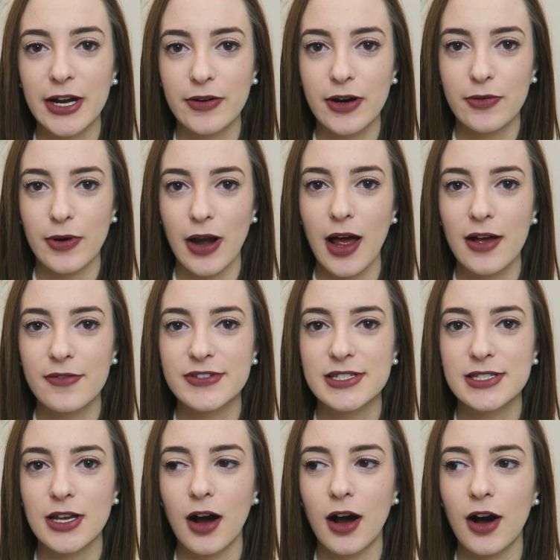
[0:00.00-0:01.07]

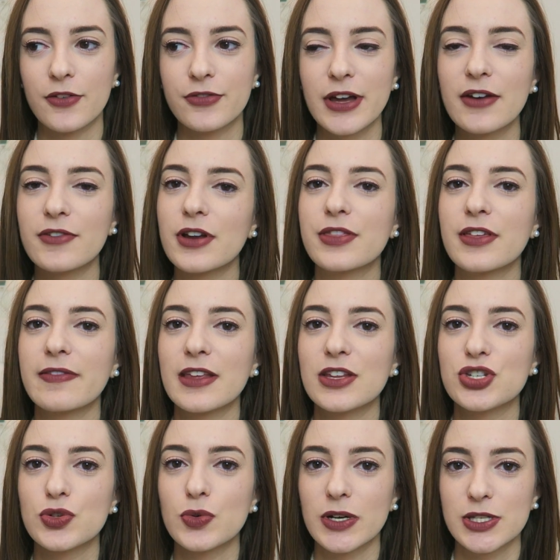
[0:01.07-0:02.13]
paragraphs of everything
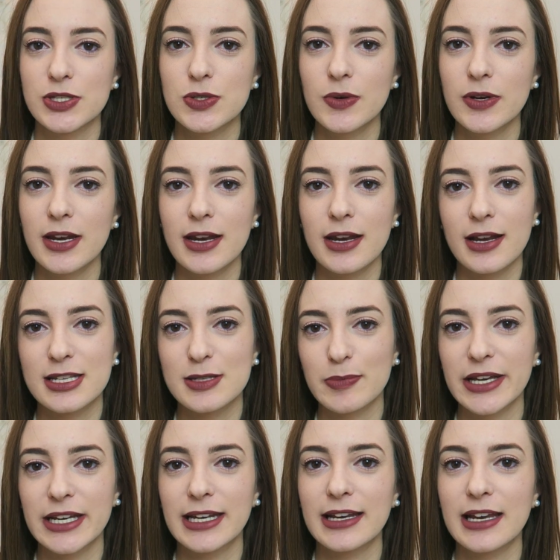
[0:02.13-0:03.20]
that you are doing and
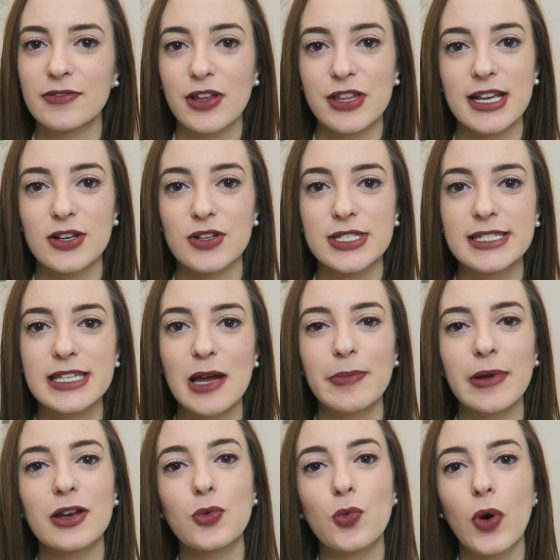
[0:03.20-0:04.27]
explaining every single
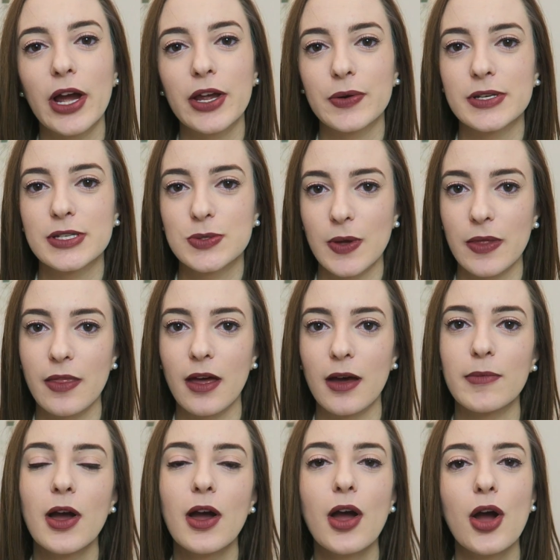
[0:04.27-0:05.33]
step and why you're doing
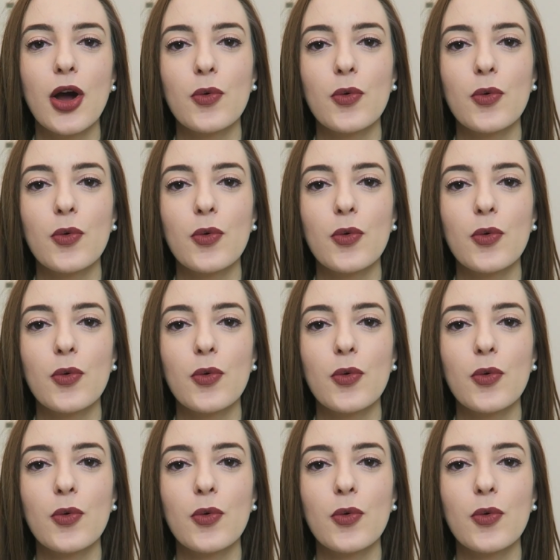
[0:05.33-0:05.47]
them,